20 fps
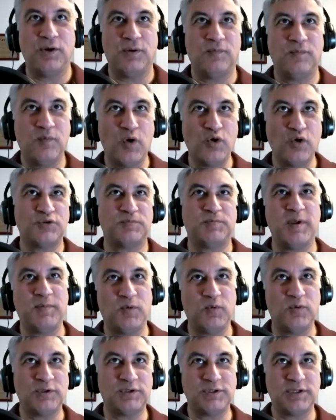And most
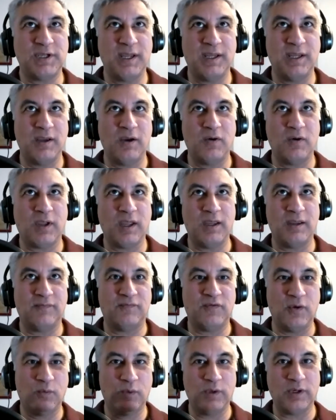people would say, okay,
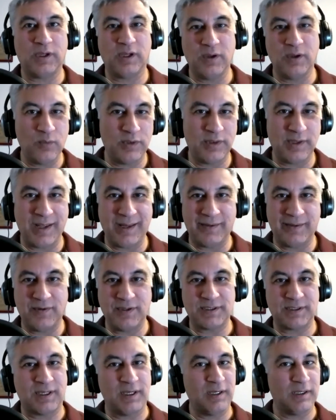if you're working with at
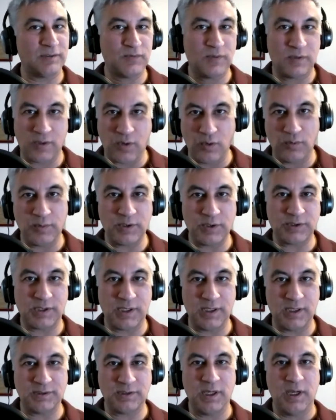risk kids, with homeless
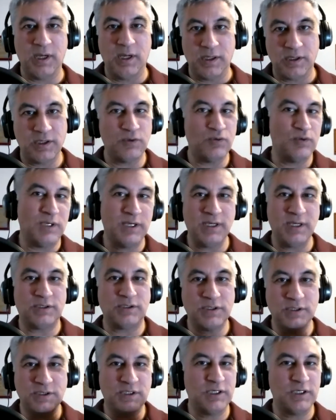kids, you need
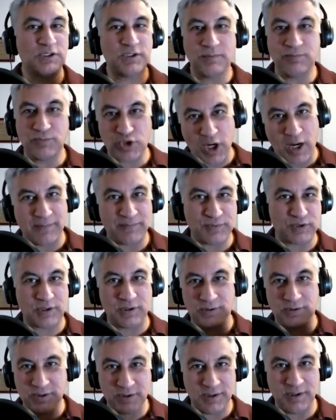to teach them job
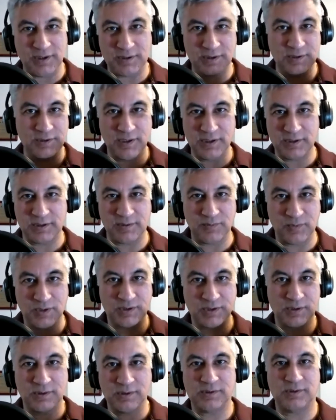skills. You need to teach them
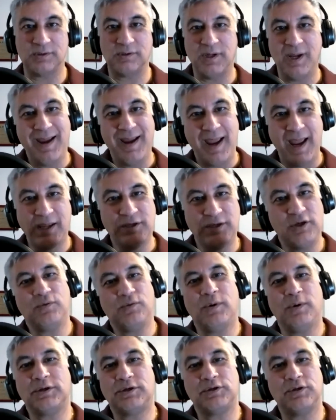this, this, this. And you
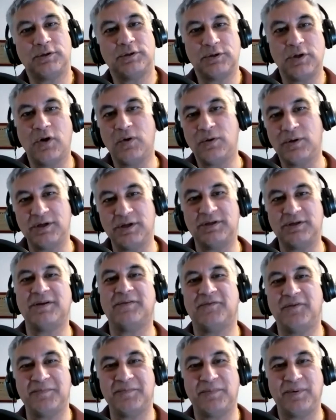went to a totally
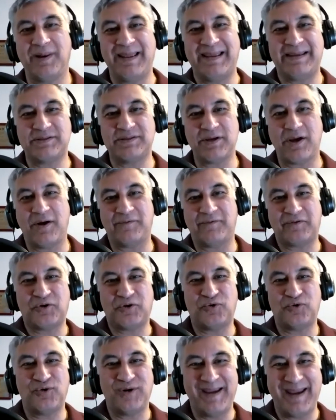different place of
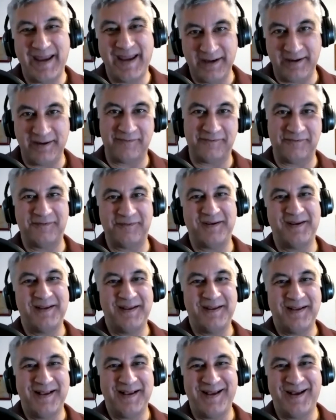creative
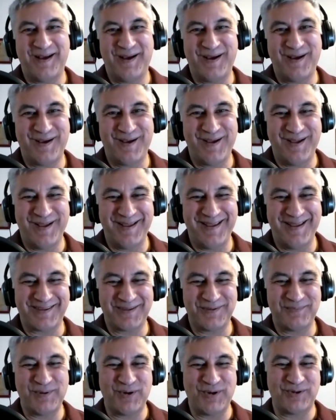uh,
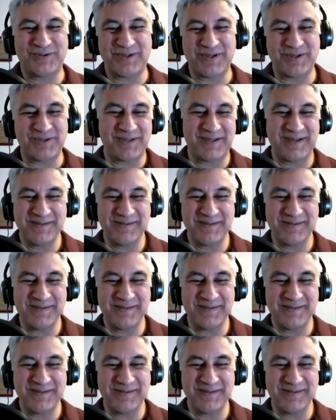experiences.